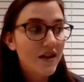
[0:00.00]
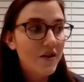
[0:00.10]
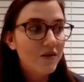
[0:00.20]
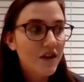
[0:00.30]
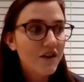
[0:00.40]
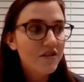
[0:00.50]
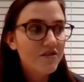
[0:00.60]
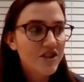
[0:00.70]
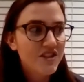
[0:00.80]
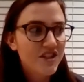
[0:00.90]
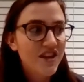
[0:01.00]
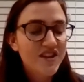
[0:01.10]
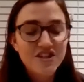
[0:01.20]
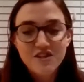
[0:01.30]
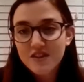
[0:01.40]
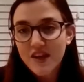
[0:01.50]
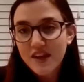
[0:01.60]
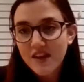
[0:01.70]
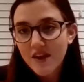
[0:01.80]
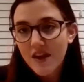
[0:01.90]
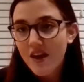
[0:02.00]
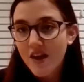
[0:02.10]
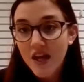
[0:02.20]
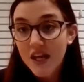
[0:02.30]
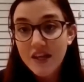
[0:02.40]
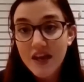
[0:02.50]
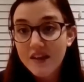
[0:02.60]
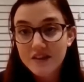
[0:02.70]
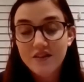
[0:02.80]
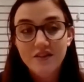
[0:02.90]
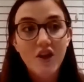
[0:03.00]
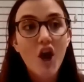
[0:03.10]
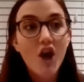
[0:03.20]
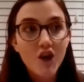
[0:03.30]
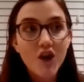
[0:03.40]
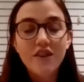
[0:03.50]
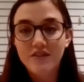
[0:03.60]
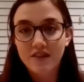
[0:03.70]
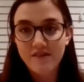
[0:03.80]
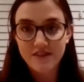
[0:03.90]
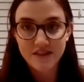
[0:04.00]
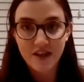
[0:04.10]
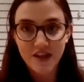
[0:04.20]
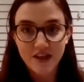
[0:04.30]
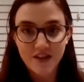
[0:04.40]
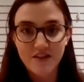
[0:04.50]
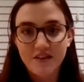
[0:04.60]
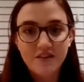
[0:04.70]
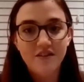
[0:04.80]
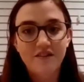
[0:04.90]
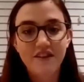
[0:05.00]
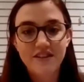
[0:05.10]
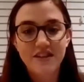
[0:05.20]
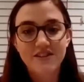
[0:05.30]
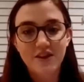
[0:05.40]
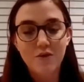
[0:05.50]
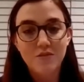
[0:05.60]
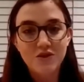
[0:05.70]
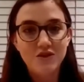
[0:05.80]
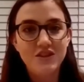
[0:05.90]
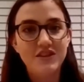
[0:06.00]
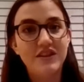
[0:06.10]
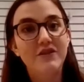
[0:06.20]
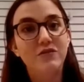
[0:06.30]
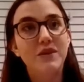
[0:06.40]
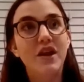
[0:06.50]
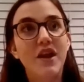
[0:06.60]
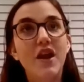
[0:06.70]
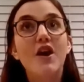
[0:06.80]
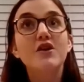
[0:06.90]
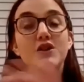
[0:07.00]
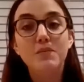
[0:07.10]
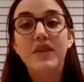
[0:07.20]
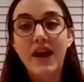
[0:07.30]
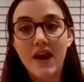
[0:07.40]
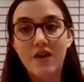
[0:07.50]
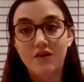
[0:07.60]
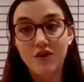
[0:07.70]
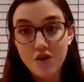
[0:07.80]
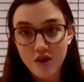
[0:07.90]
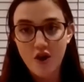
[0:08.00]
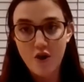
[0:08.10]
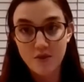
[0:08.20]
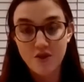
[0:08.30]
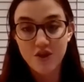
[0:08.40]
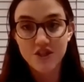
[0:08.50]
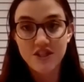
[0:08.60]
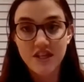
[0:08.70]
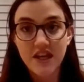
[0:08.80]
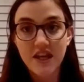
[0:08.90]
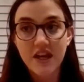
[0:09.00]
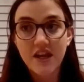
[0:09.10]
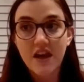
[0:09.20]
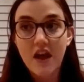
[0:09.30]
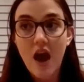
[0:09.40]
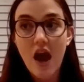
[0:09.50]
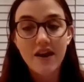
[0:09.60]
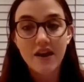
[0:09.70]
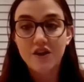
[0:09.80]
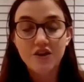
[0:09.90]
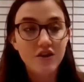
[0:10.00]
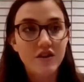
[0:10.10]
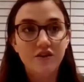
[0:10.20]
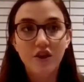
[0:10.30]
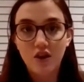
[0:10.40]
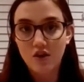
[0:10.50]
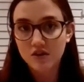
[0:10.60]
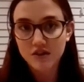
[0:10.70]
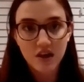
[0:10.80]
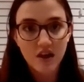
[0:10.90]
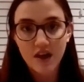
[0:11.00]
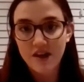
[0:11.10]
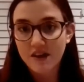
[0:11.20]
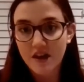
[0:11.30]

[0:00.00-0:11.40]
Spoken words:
it was kind of through chatting to her that she's like, yeah, this is like another series that I can do. This is a fantastic opportunity that gives me like something else, another opportunity. And I can do this alongside